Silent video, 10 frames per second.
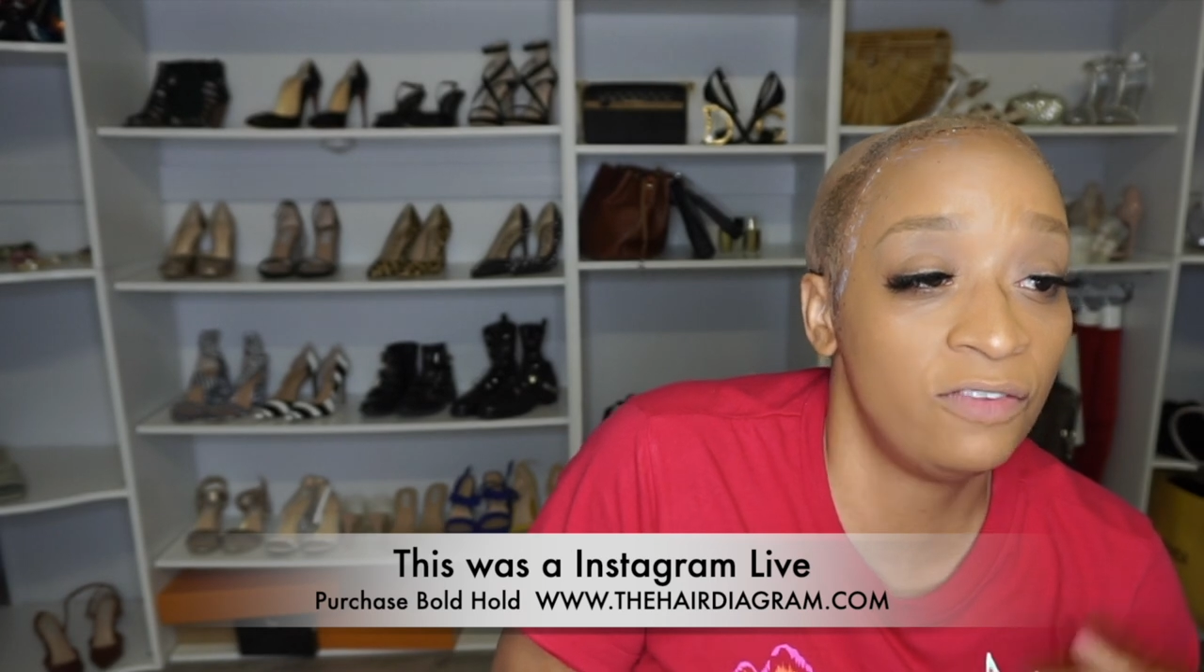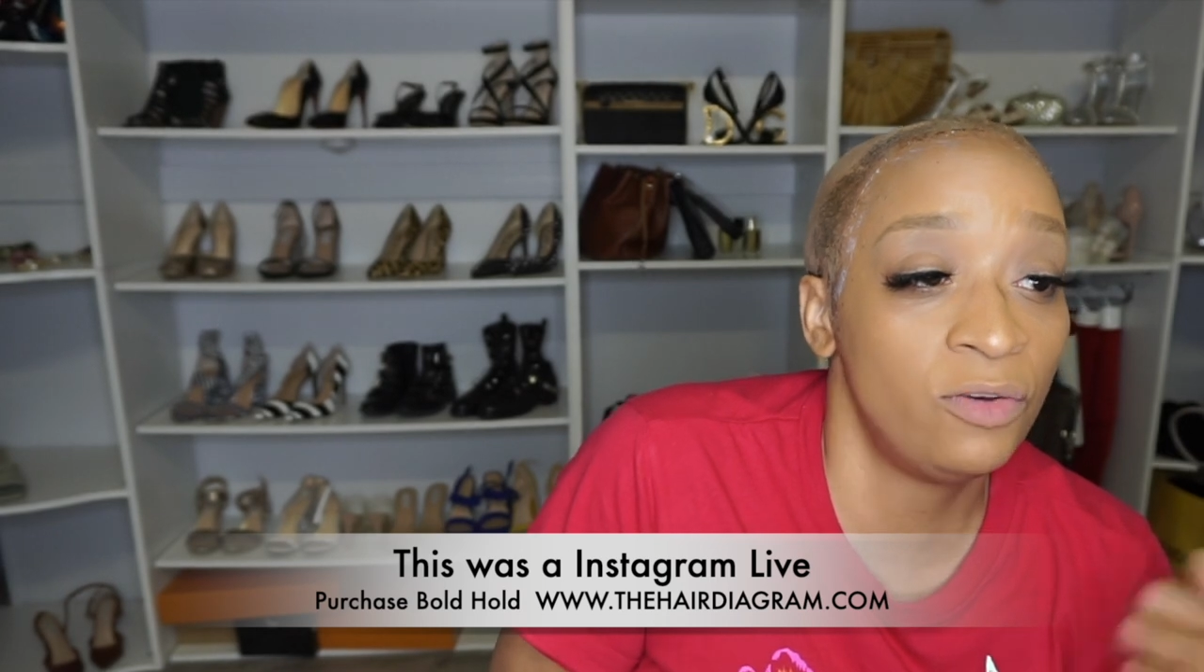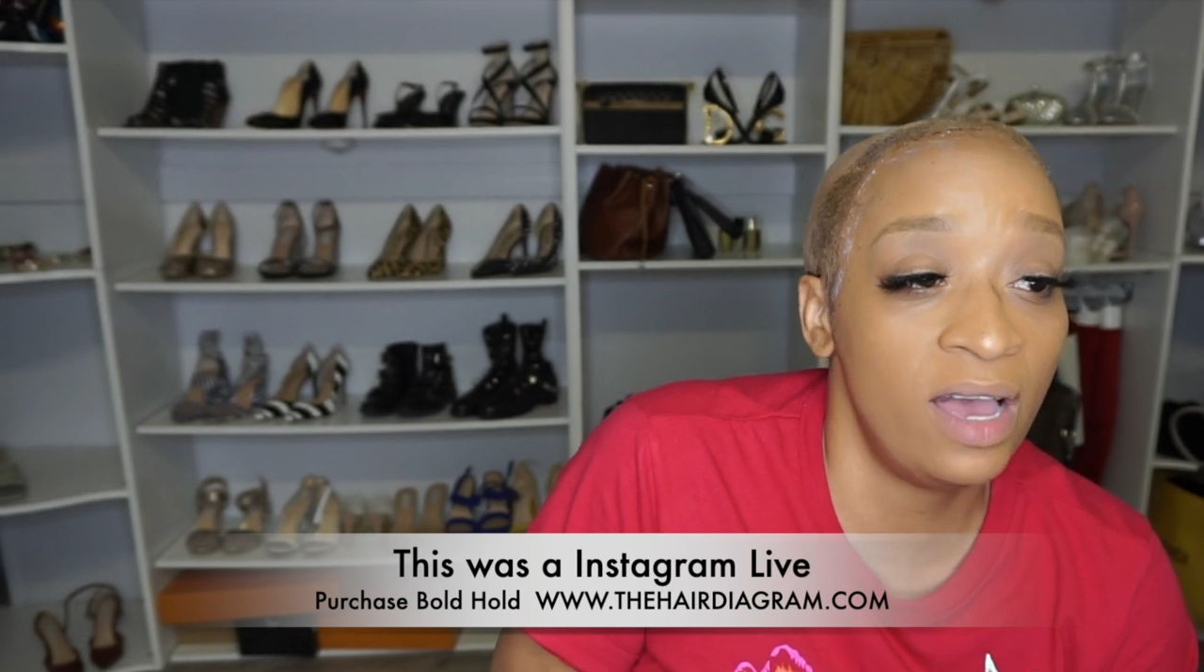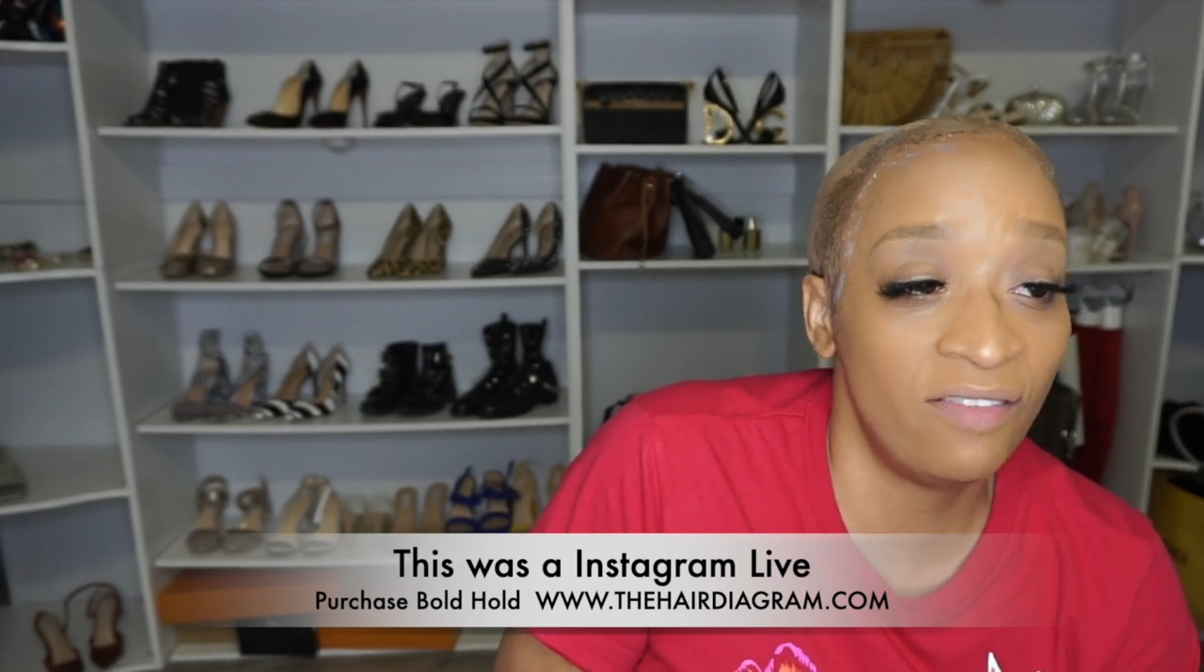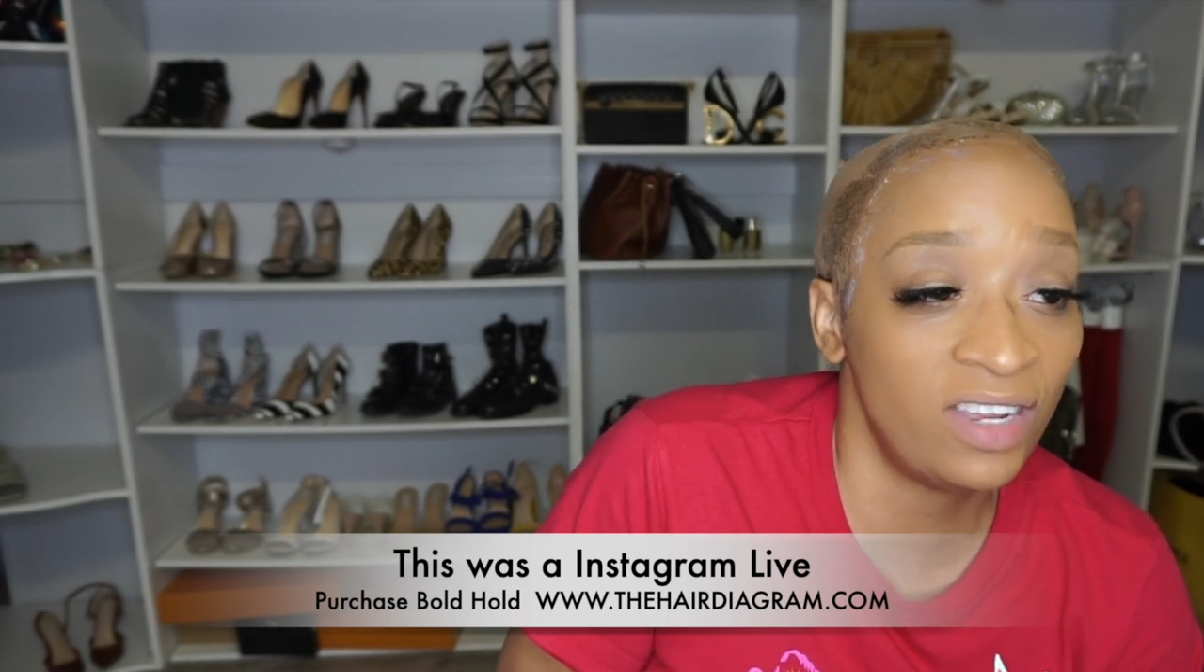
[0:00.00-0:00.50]
If
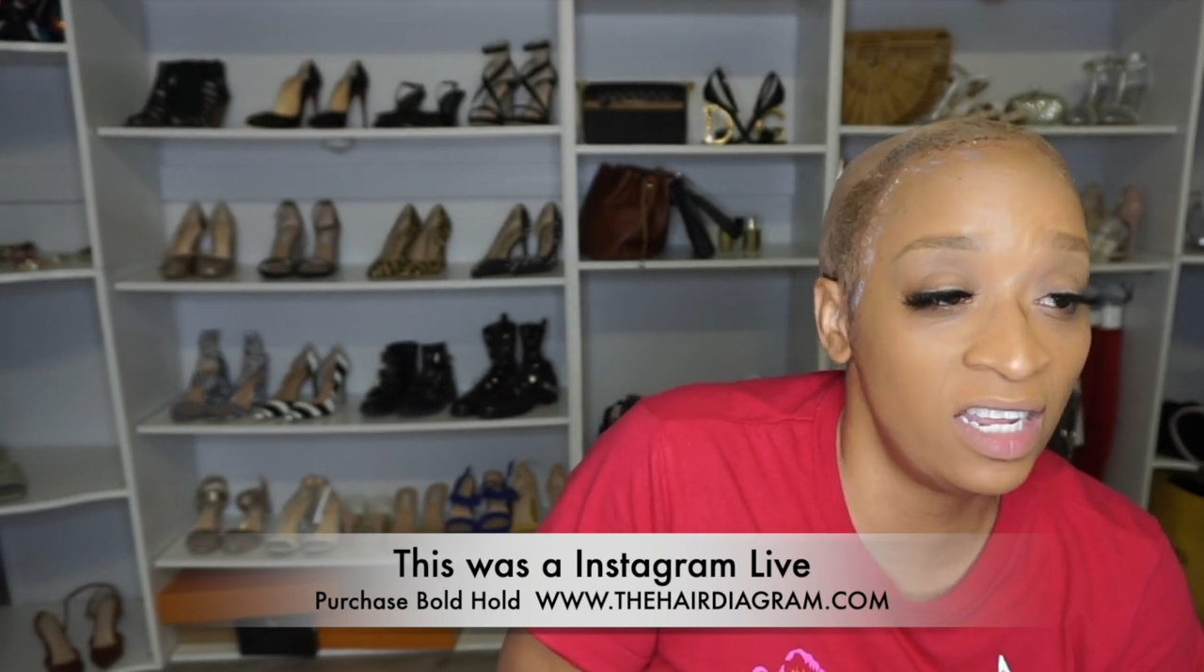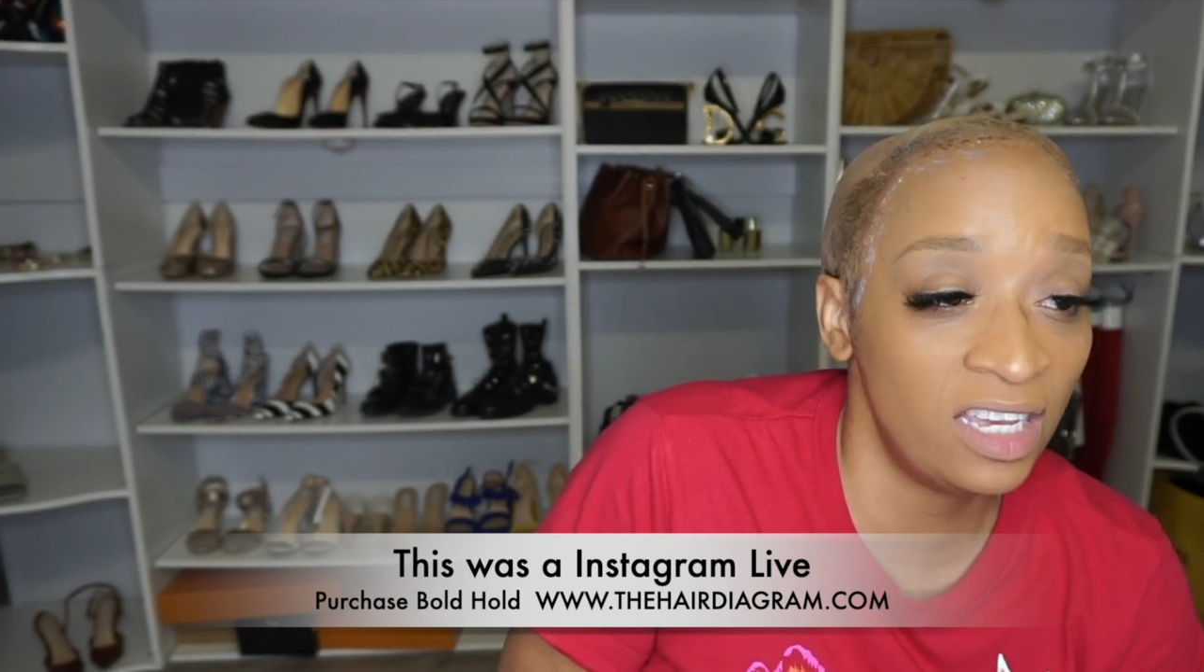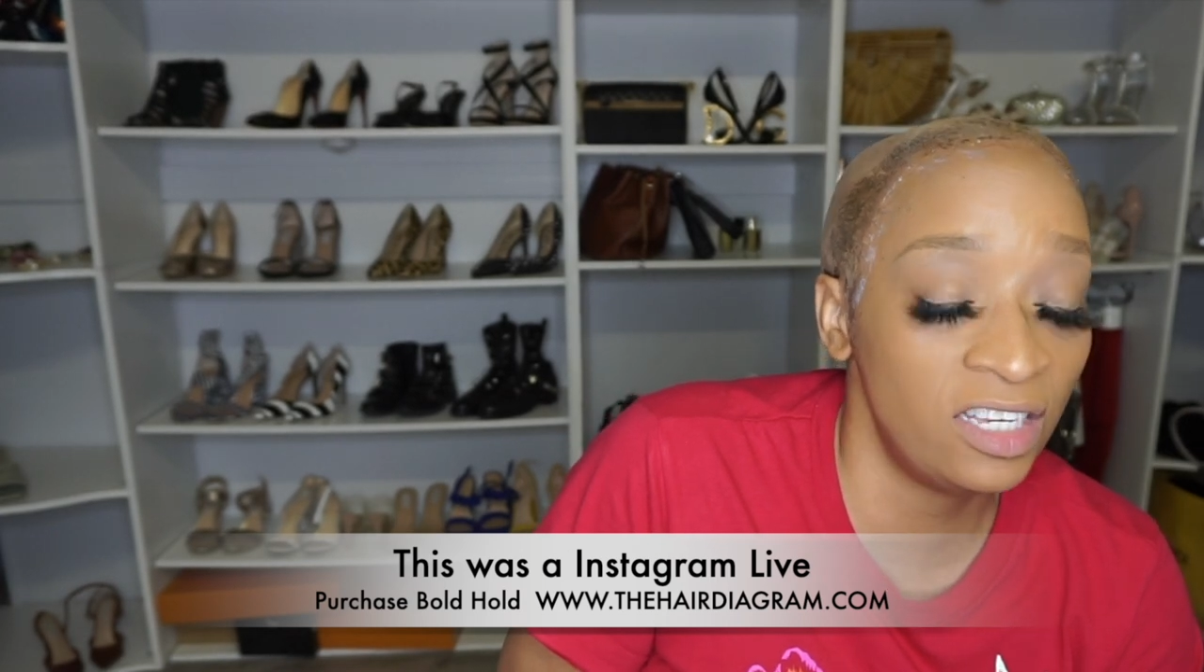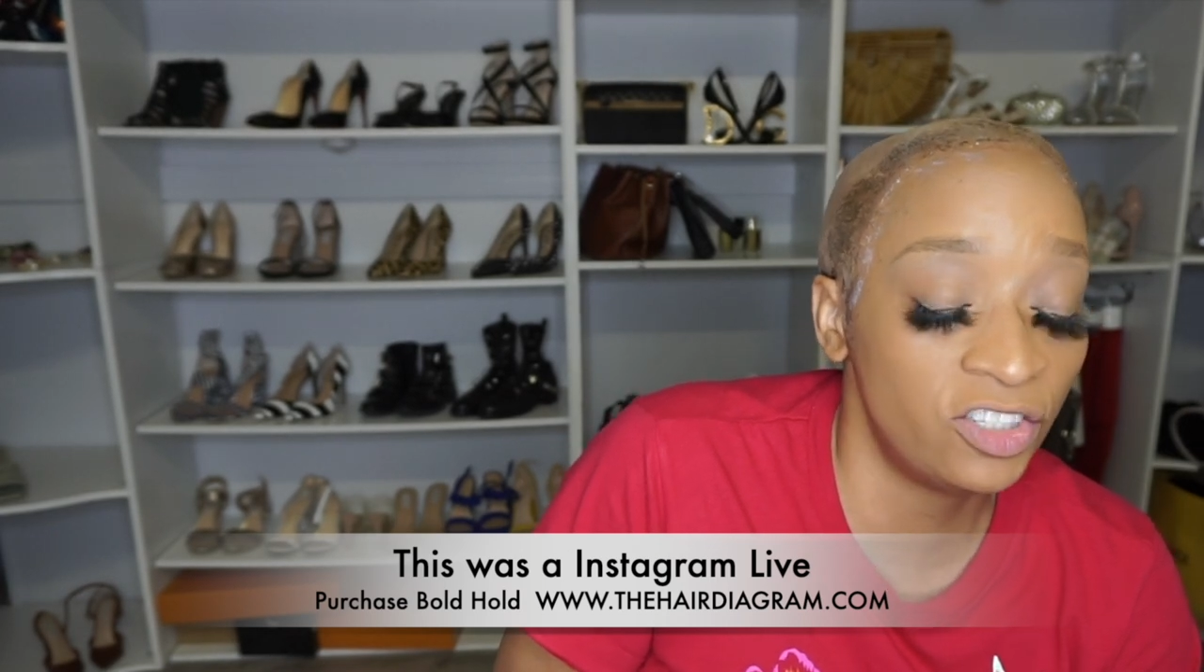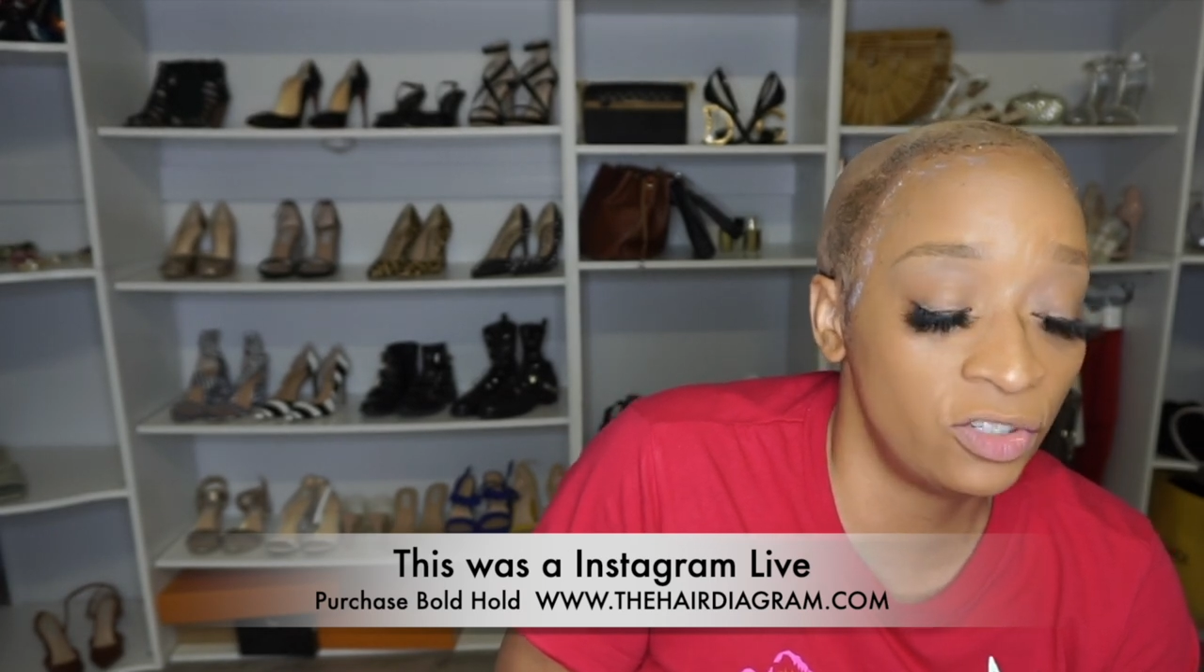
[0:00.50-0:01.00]
you have
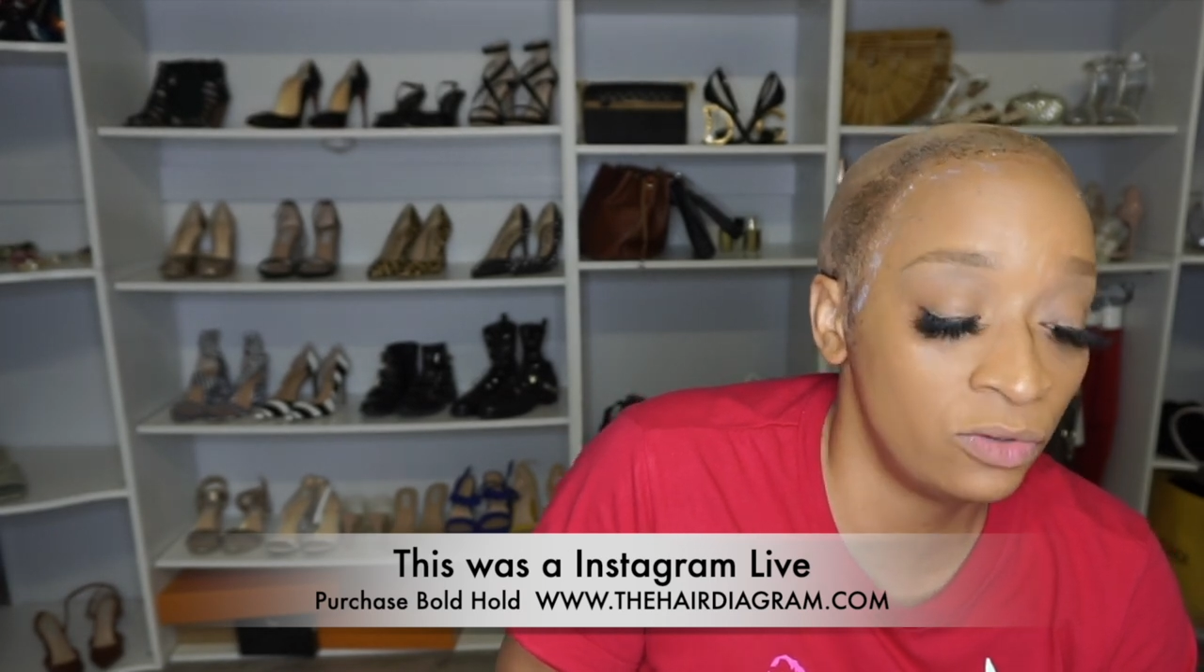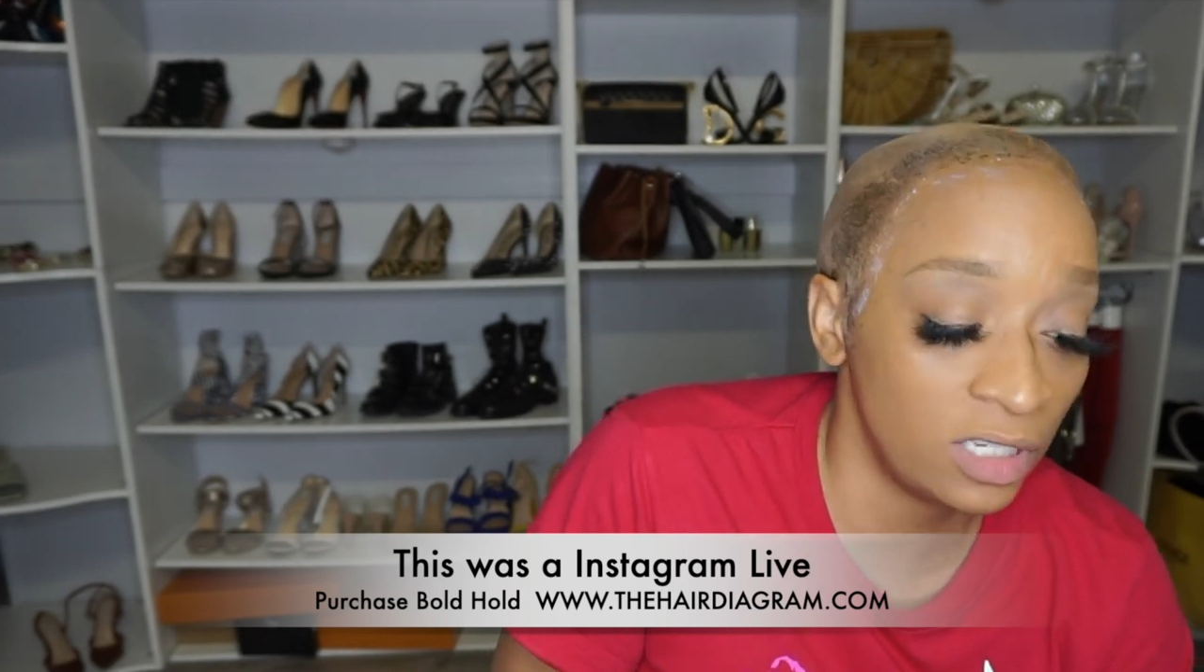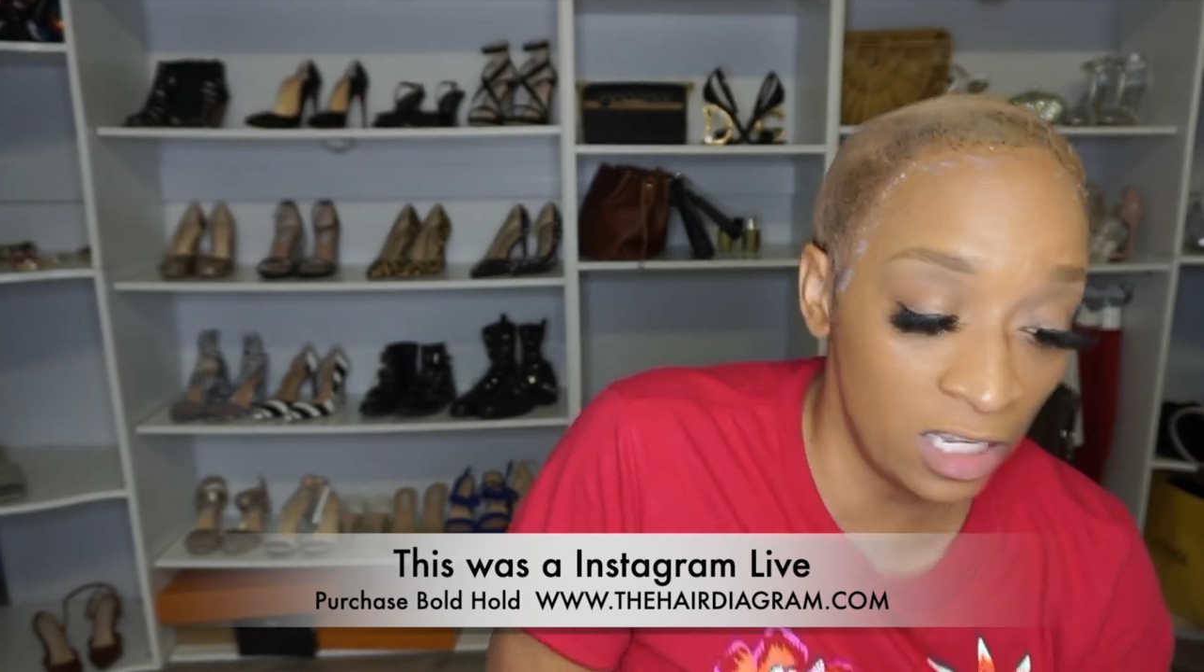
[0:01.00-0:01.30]
any issues,